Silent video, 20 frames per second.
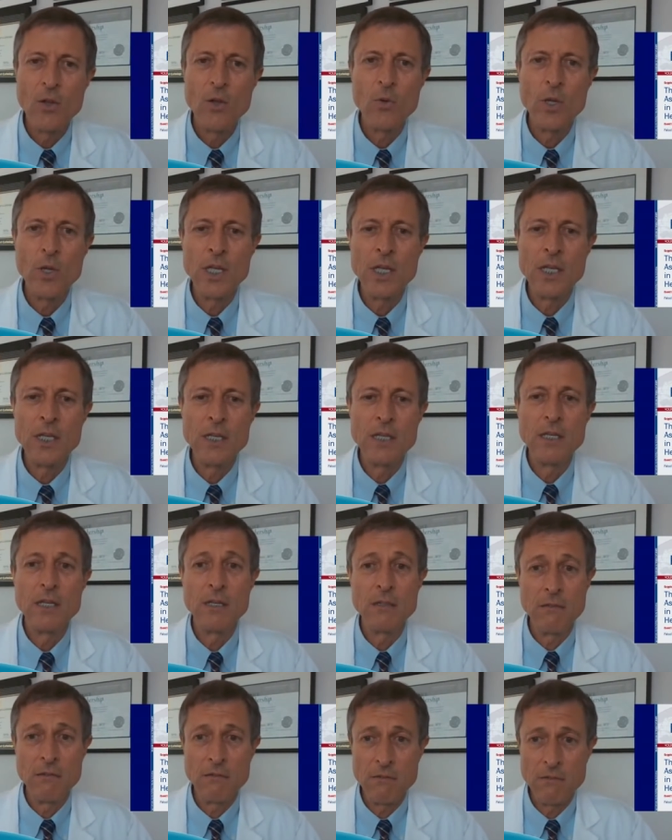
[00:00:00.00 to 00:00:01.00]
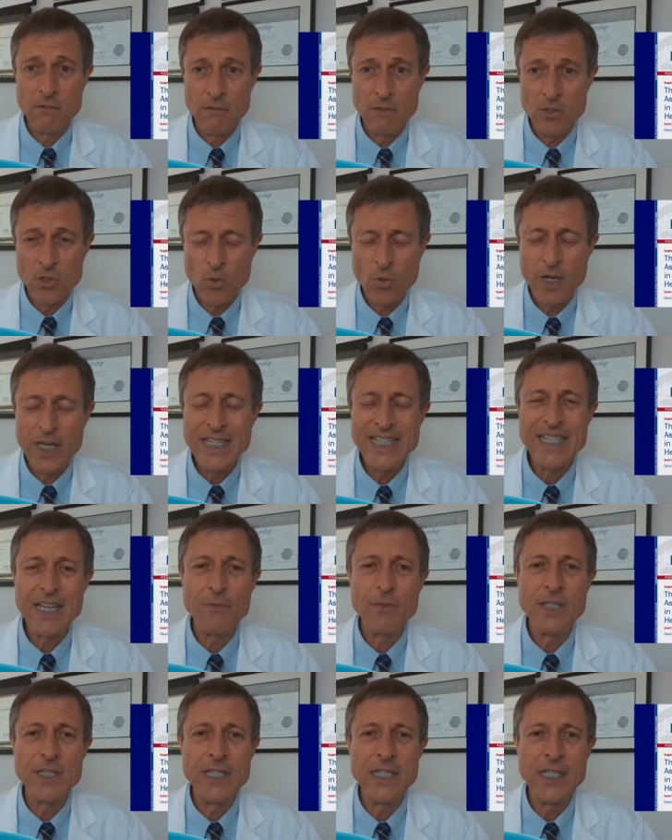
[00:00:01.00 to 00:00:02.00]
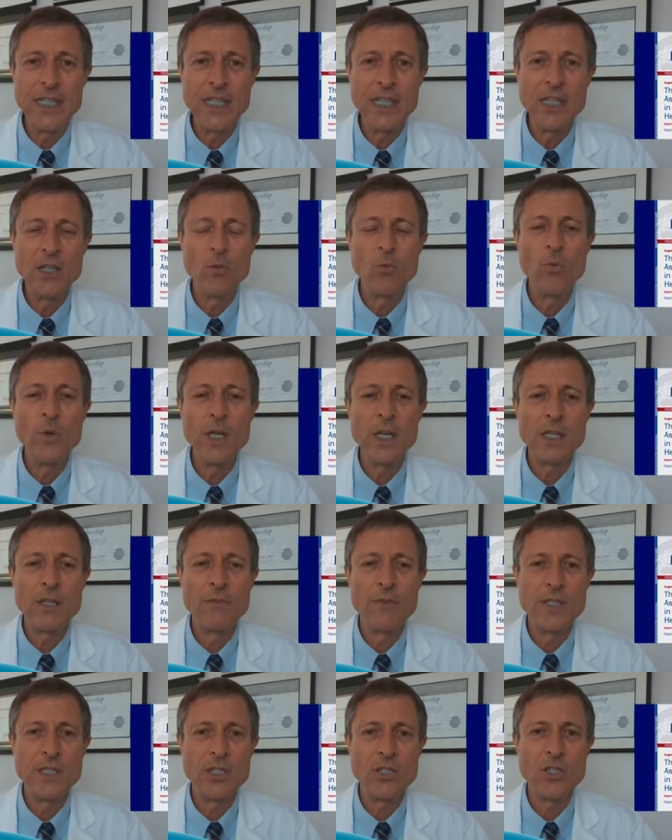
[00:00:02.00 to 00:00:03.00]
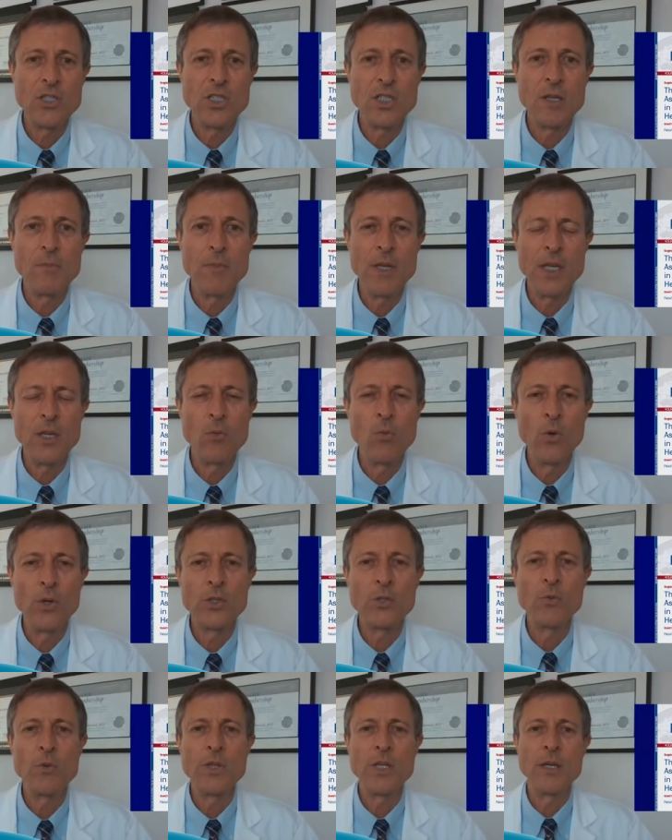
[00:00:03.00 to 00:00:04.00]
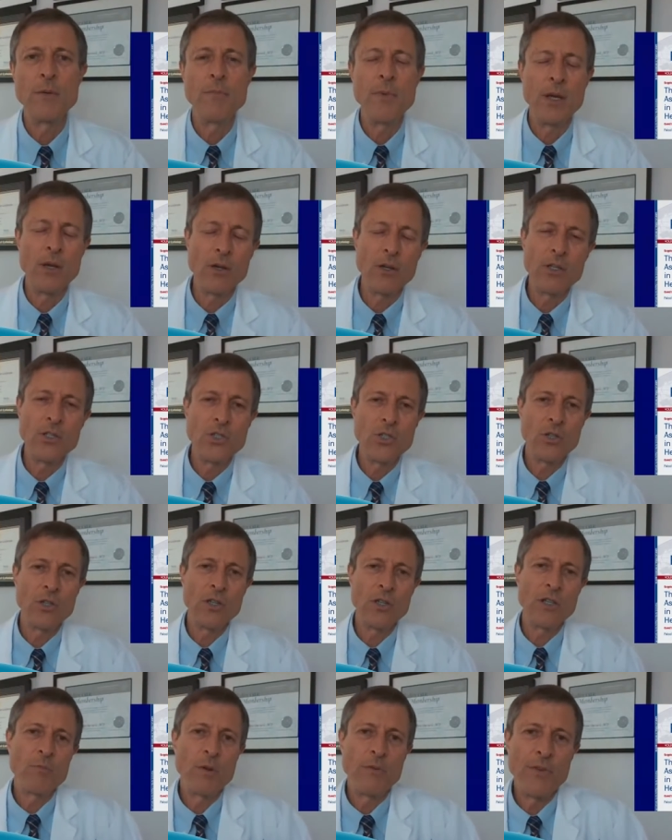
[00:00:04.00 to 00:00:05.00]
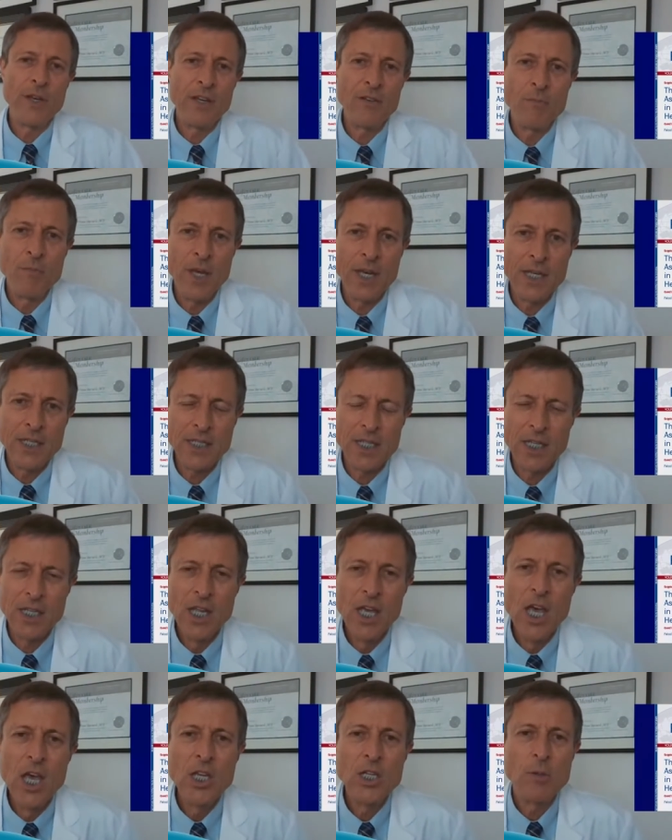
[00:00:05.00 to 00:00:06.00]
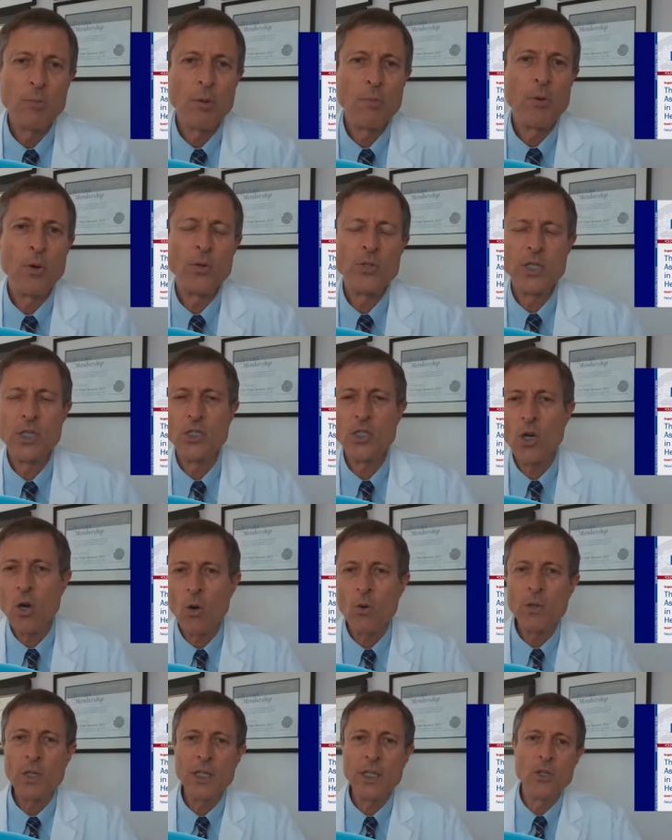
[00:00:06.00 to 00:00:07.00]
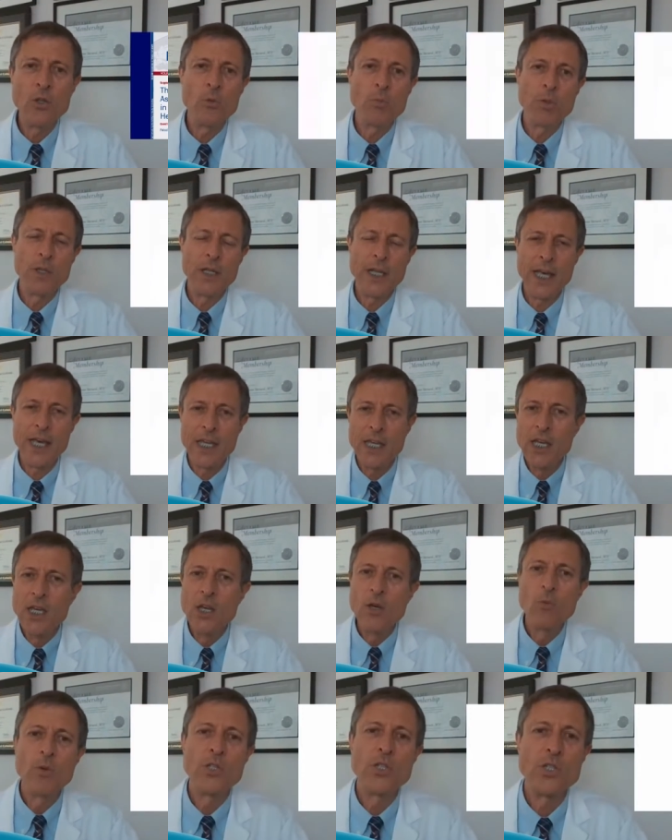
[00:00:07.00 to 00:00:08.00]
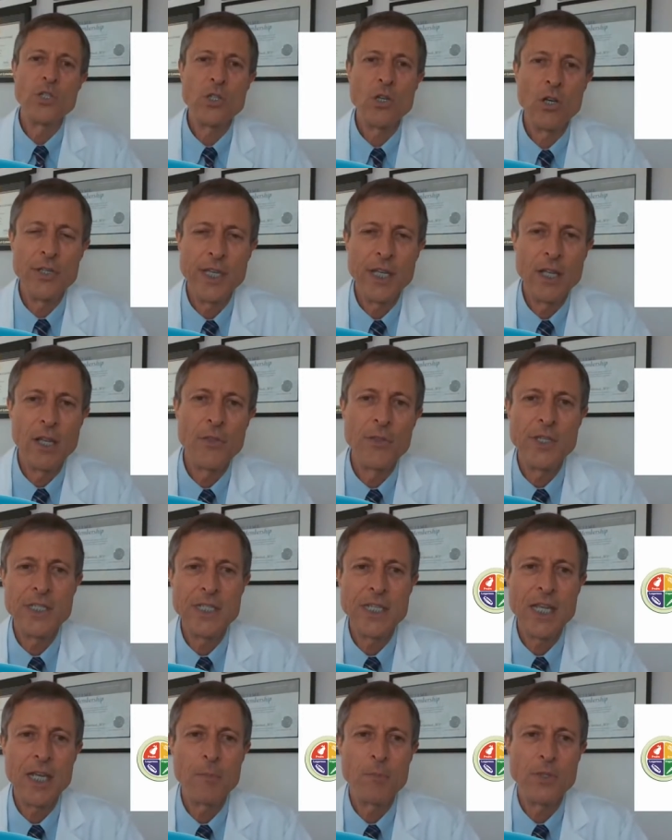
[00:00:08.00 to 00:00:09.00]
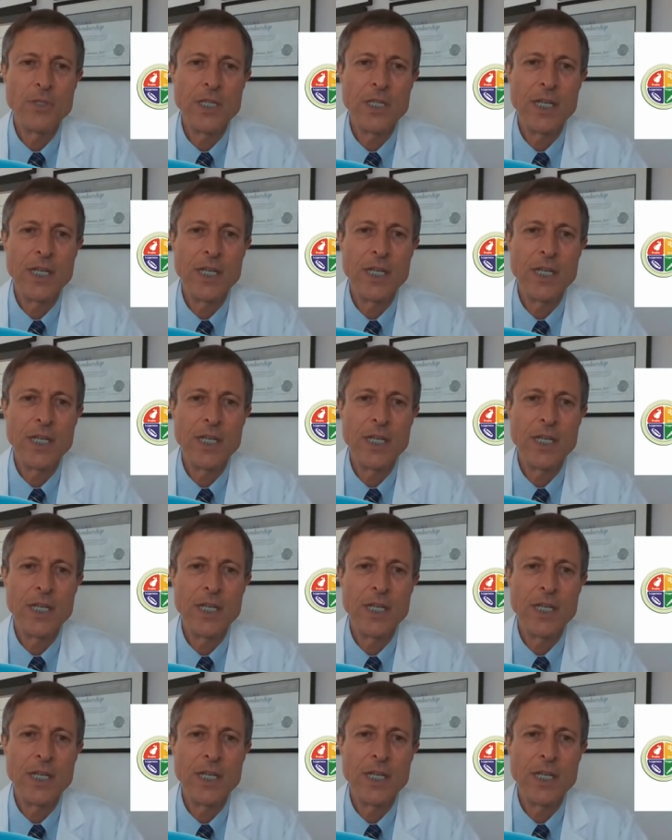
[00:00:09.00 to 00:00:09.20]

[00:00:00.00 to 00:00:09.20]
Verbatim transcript: In uh, 2017, we at the Physicians Committee worked with the American Journal of Preventive Medicine to propose a totally new plan, which is called Healthy Staples.